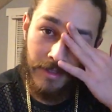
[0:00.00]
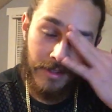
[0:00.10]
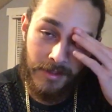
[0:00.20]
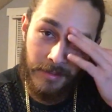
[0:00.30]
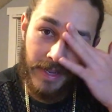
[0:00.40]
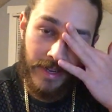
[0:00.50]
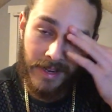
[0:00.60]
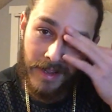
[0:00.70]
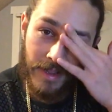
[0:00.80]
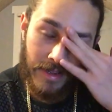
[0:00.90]
Oh man,
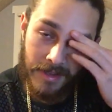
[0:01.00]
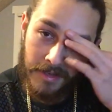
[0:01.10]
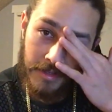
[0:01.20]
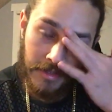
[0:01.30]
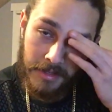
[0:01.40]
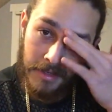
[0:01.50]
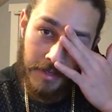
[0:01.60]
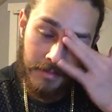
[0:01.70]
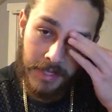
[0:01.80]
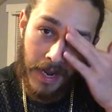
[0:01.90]

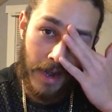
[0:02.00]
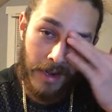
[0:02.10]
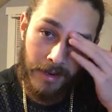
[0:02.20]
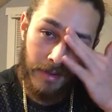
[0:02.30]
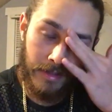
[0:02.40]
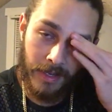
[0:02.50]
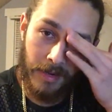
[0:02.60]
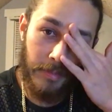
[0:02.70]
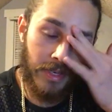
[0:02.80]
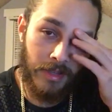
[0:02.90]
tired. Kind
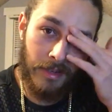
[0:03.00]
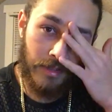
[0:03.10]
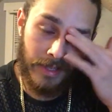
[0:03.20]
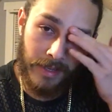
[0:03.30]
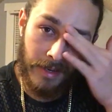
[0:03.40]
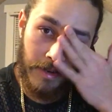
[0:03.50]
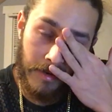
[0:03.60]
of been a long day.